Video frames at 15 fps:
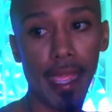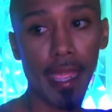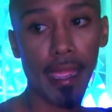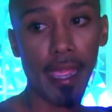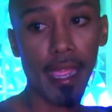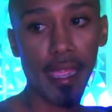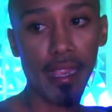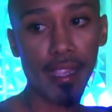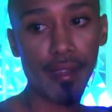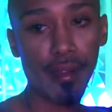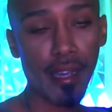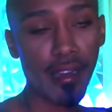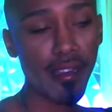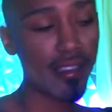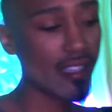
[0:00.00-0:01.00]
you got
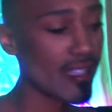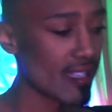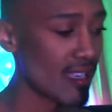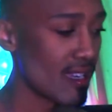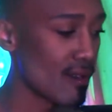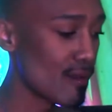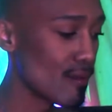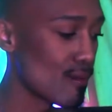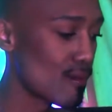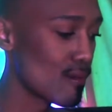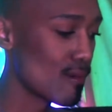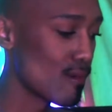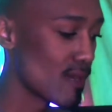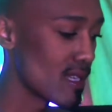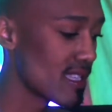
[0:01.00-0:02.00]
to just know
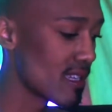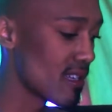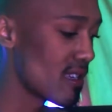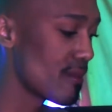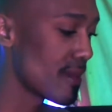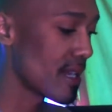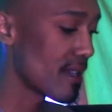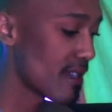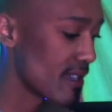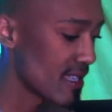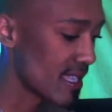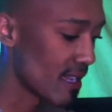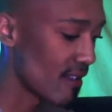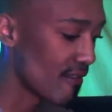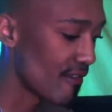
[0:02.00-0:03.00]
what's good about
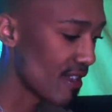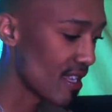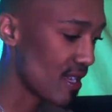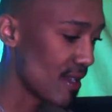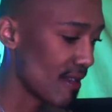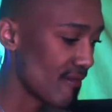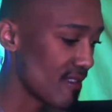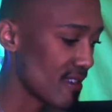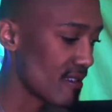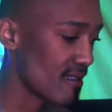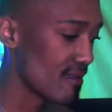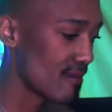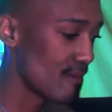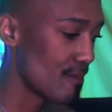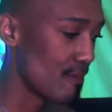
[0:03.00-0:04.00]
yourself, and you have
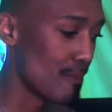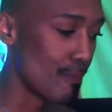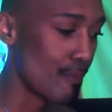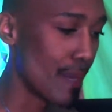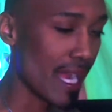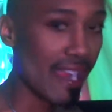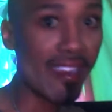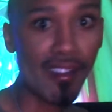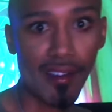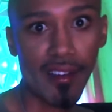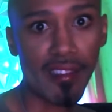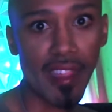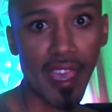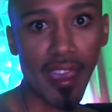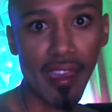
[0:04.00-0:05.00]
to bank
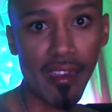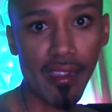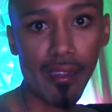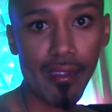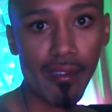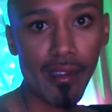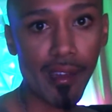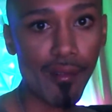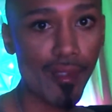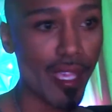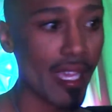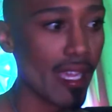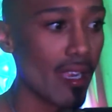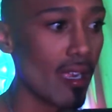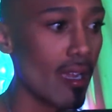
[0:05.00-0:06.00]
on that and know
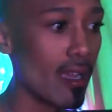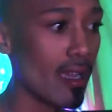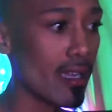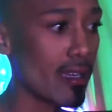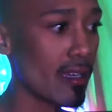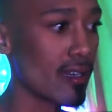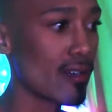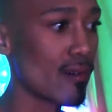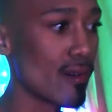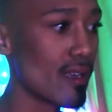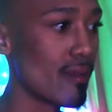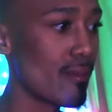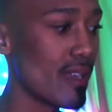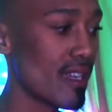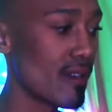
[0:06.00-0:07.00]
that you're going to
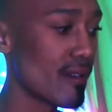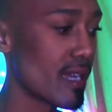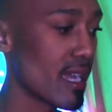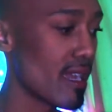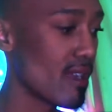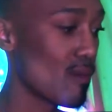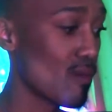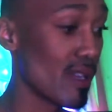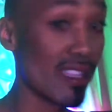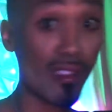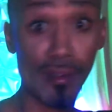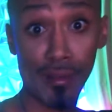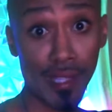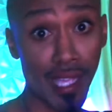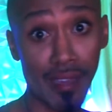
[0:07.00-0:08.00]
be okay with or
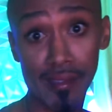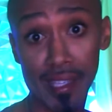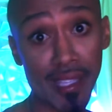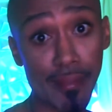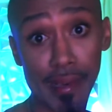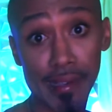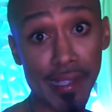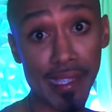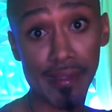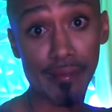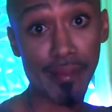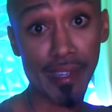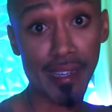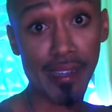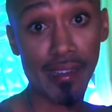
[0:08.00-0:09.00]
without this person,
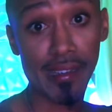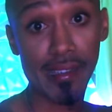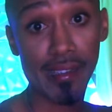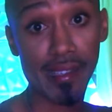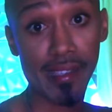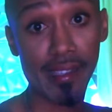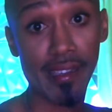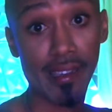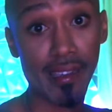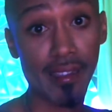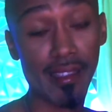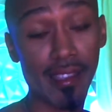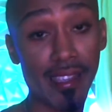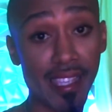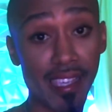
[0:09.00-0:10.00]
because
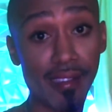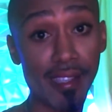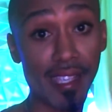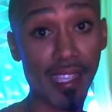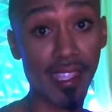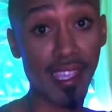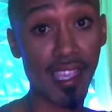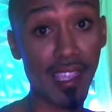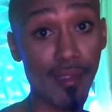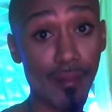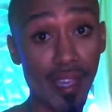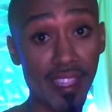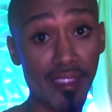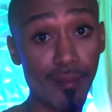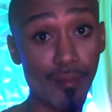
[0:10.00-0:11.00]
the skill set that you
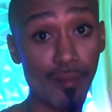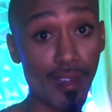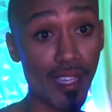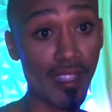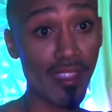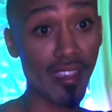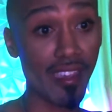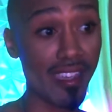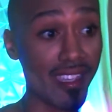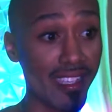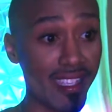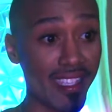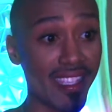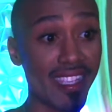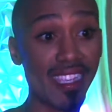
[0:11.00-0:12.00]
met them with is
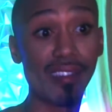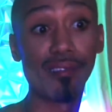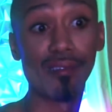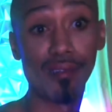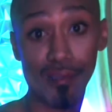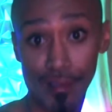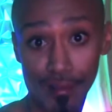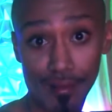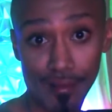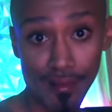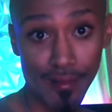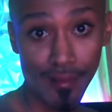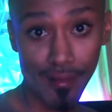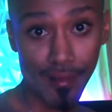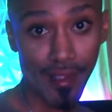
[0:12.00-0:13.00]
still
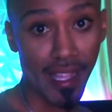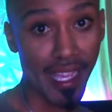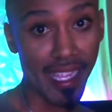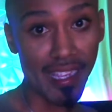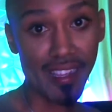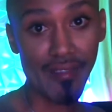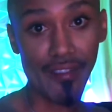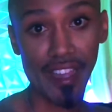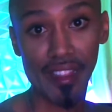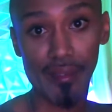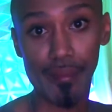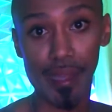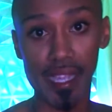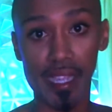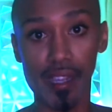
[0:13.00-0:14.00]
like
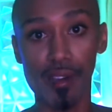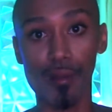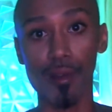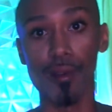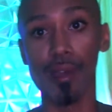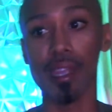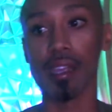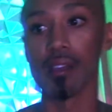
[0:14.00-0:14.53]
developing and growing.